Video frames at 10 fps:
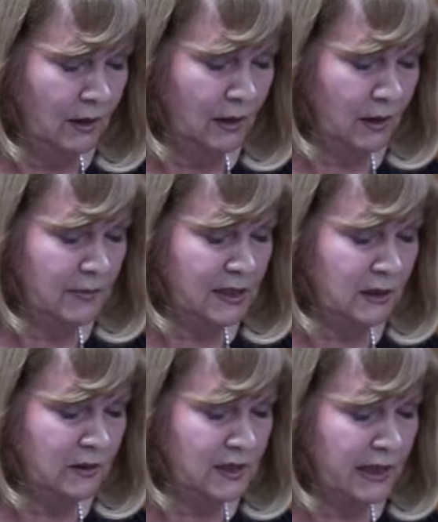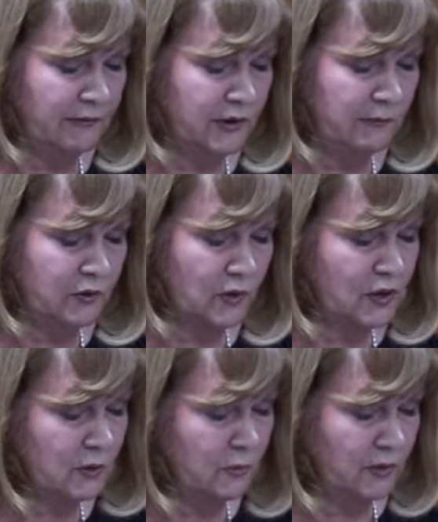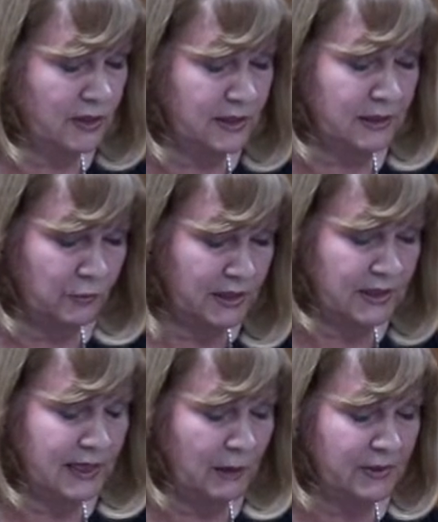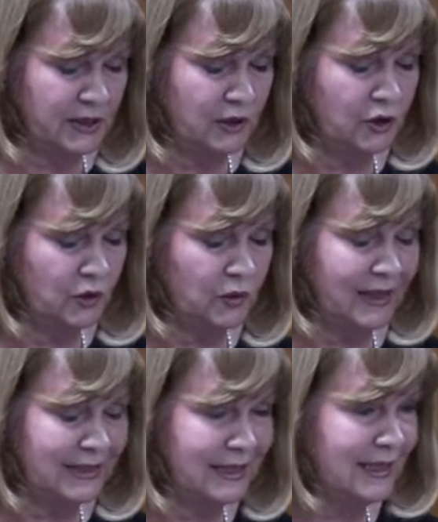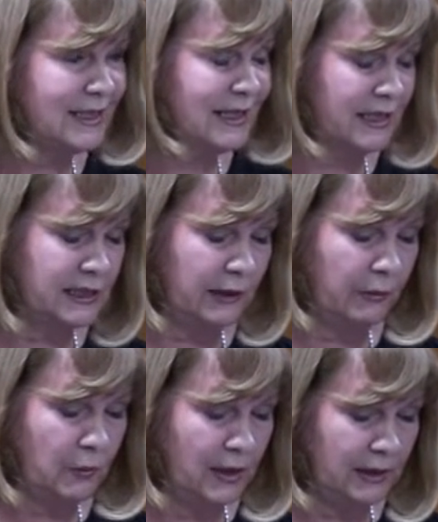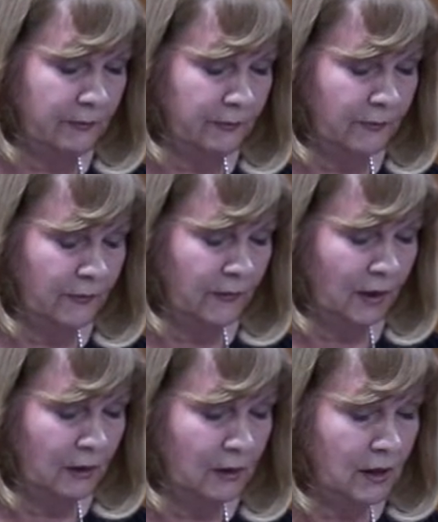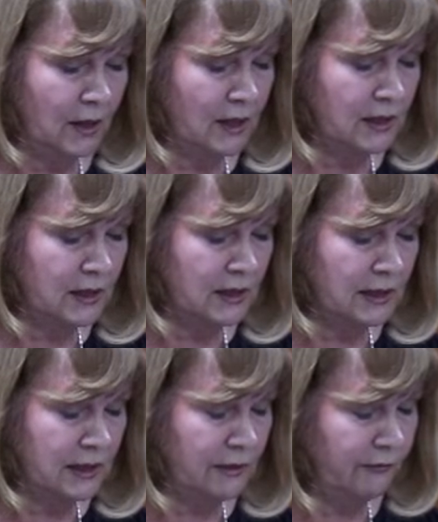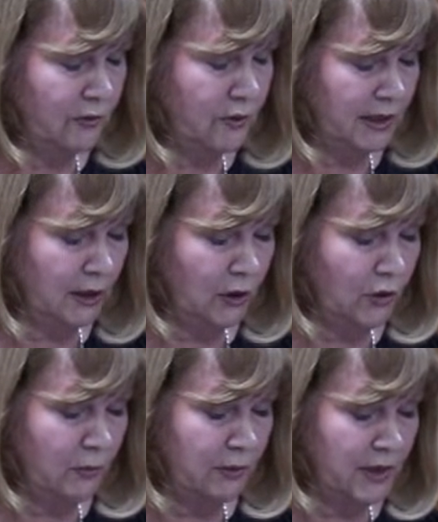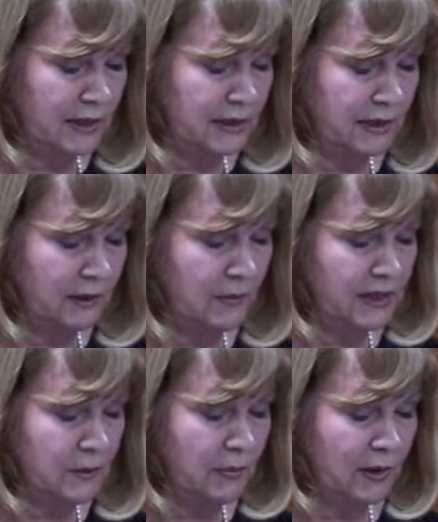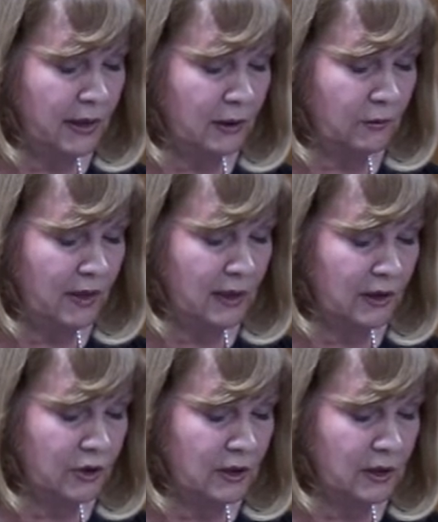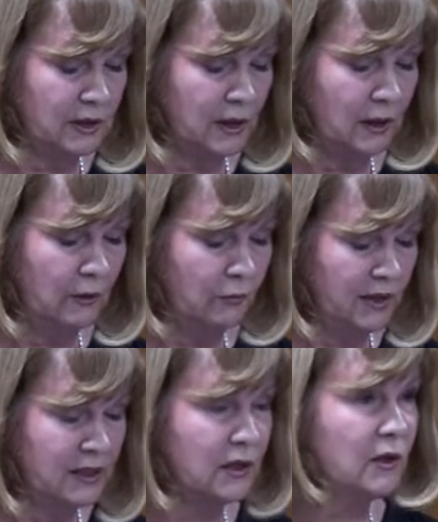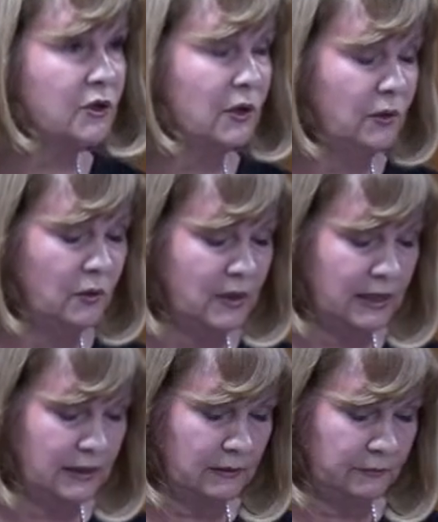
The Committee on Safety of Drugs was established in June 1963 and in 1964 incorporated the Metabolic Reactions Research Unit.